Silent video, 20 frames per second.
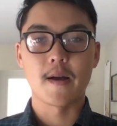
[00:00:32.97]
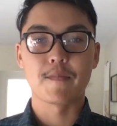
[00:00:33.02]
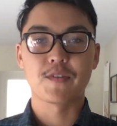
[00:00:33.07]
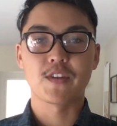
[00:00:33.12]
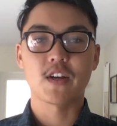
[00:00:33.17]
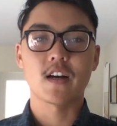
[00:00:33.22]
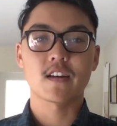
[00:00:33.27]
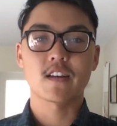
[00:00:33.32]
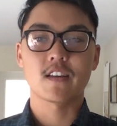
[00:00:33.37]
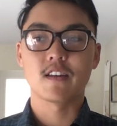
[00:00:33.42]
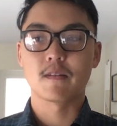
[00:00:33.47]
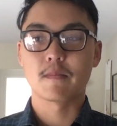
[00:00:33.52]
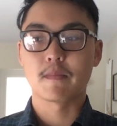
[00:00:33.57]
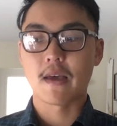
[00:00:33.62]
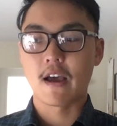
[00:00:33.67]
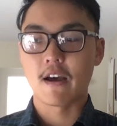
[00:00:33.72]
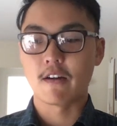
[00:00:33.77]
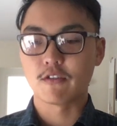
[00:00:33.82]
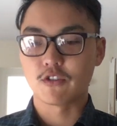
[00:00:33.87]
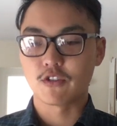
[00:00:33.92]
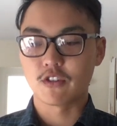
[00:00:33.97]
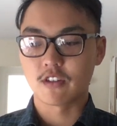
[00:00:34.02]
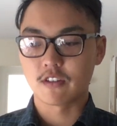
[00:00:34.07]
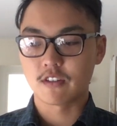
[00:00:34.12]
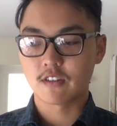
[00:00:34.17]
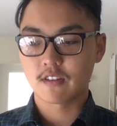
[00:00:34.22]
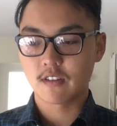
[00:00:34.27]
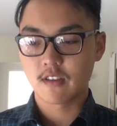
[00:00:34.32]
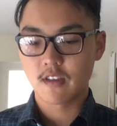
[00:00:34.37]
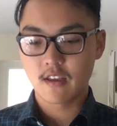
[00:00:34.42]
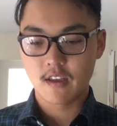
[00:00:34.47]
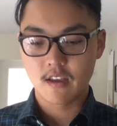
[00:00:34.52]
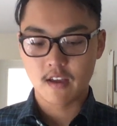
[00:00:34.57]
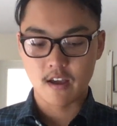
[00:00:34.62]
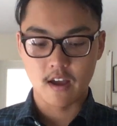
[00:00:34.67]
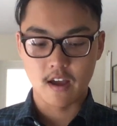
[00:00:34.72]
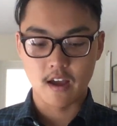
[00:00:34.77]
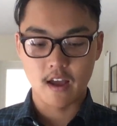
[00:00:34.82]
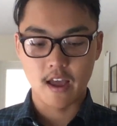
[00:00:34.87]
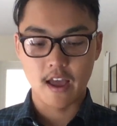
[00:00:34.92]
talking about just
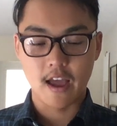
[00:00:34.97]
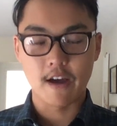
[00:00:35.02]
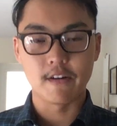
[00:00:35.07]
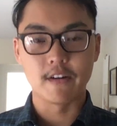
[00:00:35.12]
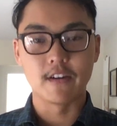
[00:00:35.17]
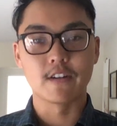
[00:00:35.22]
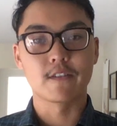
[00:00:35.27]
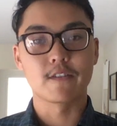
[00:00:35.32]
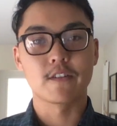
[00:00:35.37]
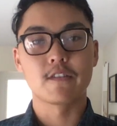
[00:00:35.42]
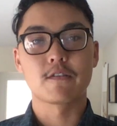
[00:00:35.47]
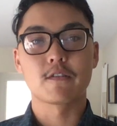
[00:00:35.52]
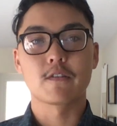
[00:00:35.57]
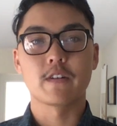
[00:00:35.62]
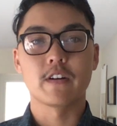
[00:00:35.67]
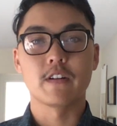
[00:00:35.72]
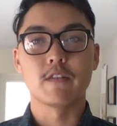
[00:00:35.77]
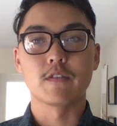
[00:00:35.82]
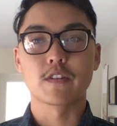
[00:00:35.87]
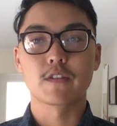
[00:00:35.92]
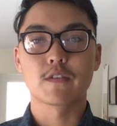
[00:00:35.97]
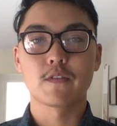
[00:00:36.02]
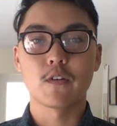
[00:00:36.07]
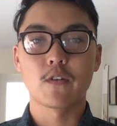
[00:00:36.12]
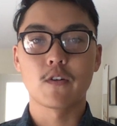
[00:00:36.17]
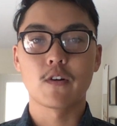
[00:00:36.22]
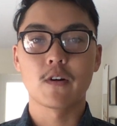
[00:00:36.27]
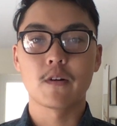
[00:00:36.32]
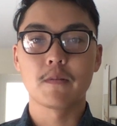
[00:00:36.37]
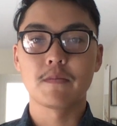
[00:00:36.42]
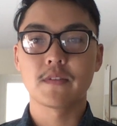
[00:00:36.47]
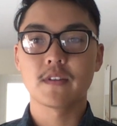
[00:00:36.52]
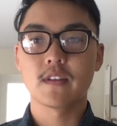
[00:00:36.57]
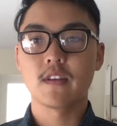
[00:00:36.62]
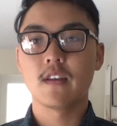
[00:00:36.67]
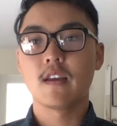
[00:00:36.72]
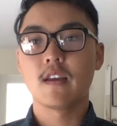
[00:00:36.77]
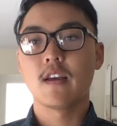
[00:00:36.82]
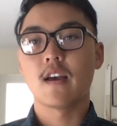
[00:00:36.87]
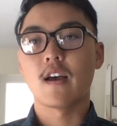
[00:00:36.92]
how Interview Query was formed,
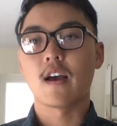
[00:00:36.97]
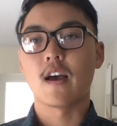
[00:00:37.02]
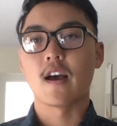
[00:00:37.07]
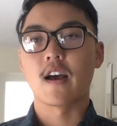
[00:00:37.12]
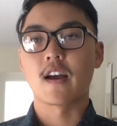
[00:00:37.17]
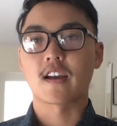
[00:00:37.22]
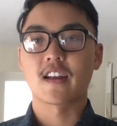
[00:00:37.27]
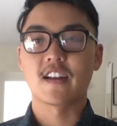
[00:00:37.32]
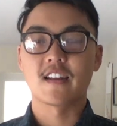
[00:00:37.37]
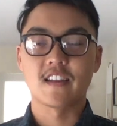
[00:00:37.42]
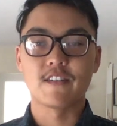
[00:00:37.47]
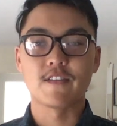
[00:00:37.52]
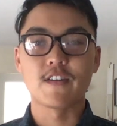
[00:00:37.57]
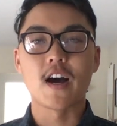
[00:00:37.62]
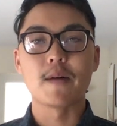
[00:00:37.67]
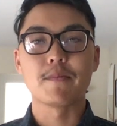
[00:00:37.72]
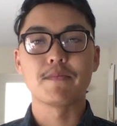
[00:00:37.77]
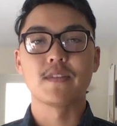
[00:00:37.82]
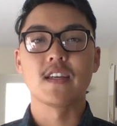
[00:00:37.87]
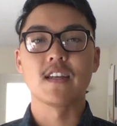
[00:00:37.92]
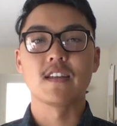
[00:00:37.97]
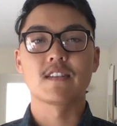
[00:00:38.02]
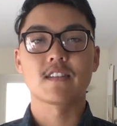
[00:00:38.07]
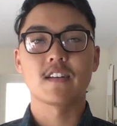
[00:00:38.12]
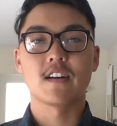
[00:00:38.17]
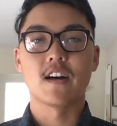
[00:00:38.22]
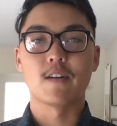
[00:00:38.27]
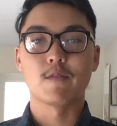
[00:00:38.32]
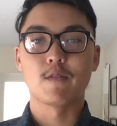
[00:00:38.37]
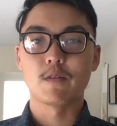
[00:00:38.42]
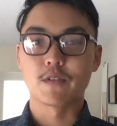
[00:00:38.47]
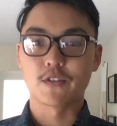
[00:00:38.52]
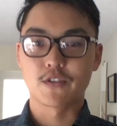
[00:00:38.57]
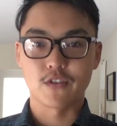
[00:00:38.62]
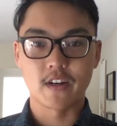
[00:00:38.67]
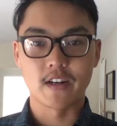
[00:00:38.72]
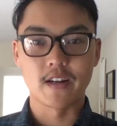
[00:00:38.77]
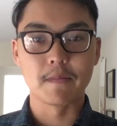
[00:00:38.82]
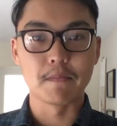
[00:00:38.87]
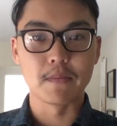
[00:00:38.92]
kind of give updates on what we're
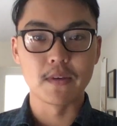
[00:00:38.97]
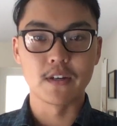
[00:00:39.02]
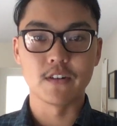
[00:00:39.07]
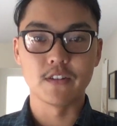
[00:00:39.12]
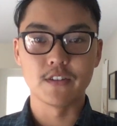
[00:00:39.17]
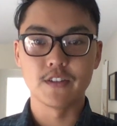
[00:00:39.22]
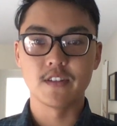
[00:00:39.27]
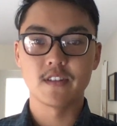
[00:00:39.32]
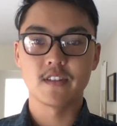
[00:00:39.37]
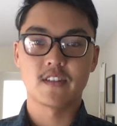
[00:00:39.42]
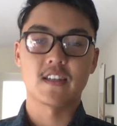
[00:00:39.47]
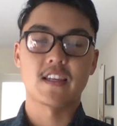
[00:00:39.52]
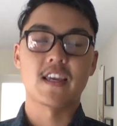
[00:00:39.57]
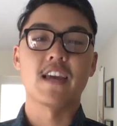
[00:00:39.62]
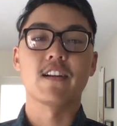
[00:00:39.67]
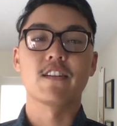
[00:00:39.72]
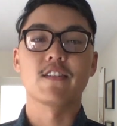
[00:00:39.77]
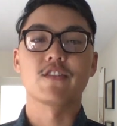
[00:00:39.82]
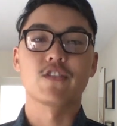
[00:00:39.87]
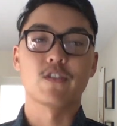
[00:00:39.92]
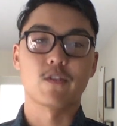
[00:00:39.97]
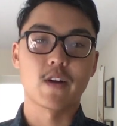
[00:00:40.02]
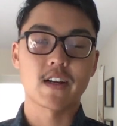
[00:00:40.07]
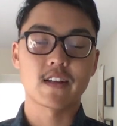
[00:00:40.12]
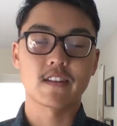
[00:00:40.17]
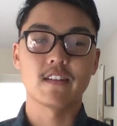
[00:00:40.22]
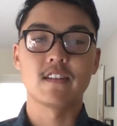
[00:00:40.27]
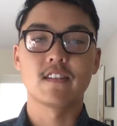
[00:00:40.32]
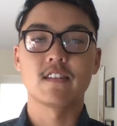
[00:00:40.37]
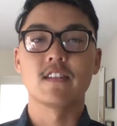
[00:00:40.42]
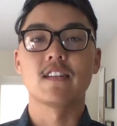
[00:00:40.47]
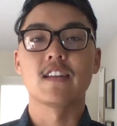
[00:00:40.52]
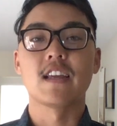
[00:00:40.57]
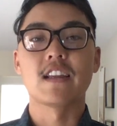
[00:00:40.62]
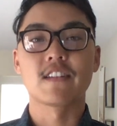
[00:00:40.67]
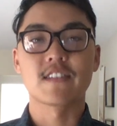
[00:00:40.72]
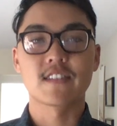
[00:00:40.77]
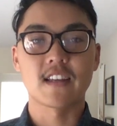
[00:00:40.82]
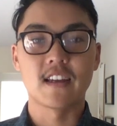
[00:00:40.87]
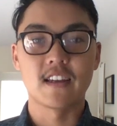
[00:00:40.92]
trying to build to cater directly to
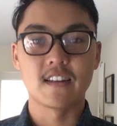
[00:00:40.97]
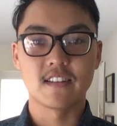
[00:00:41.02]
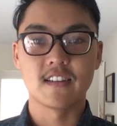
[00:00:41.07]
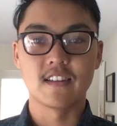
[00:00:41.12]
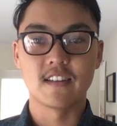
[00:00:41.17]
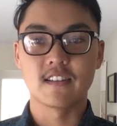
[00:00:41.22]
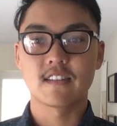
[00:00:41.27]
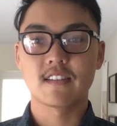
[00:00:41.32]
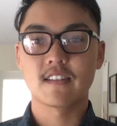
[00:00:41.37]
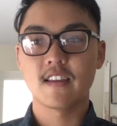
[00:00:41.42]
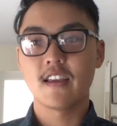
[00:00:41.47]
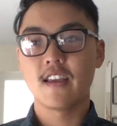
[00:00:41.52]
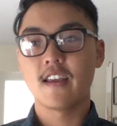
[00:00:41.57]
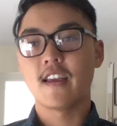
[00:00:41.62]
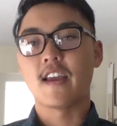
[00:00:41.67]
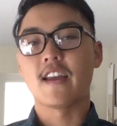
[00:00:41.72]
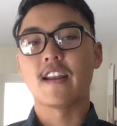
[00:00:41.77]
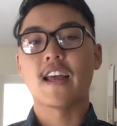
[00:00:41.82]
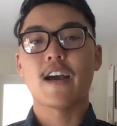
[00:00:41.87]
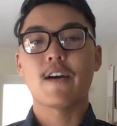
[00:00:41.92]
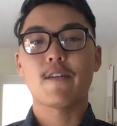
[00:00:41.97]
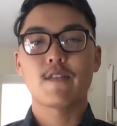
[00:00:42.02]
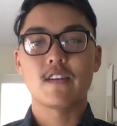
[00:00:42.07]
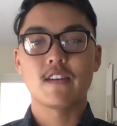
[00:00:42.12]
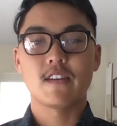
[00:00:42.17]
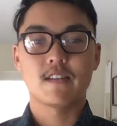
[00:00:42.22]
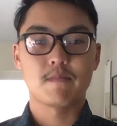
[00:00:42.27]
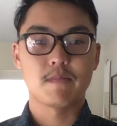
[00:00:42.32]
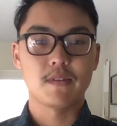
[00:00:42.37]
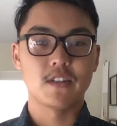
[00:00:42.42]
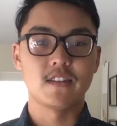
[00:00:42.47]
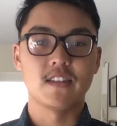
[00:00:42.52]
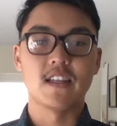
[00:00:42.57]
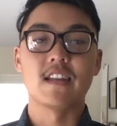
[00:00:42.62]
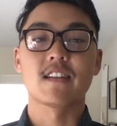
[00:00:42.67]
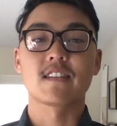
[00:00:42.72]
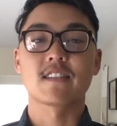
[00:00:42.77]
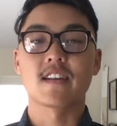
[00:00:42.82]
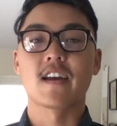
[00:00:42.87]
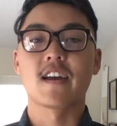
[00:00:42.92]
data scientists, and how we build
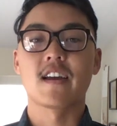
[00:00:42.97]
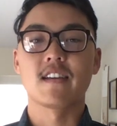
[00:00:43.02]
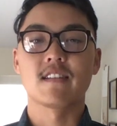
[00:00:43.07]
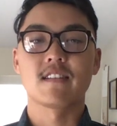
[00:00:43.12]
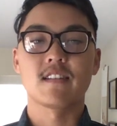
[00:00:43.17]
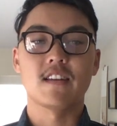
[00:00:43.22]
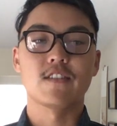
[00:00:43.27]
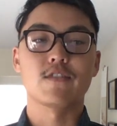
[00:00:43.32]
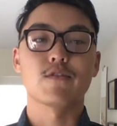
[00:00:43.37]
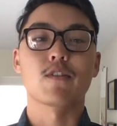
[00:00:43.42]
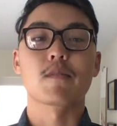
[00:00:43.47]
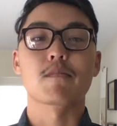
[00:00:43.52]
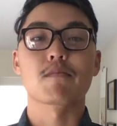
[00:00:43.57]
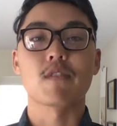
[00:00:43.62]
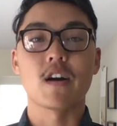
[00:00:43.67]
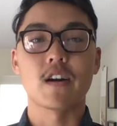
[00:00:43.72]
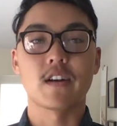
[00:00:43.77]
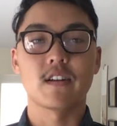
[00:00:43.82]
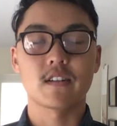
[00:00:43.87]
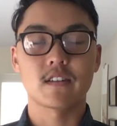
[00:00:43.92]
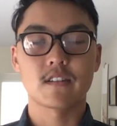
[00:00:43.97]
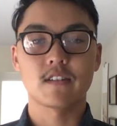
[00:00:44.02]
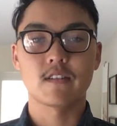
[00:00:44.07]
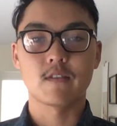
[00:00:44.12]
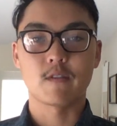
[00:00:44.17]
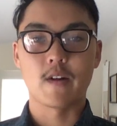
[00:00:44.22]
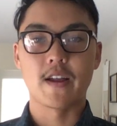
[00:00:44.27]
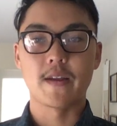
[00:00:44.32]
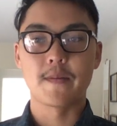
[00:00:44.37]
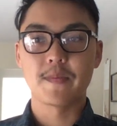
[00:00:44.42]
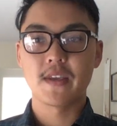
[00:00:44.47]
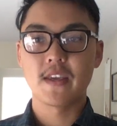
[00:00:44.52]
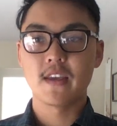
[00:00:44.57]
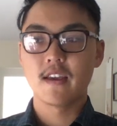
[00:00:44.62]
data science into our product, right?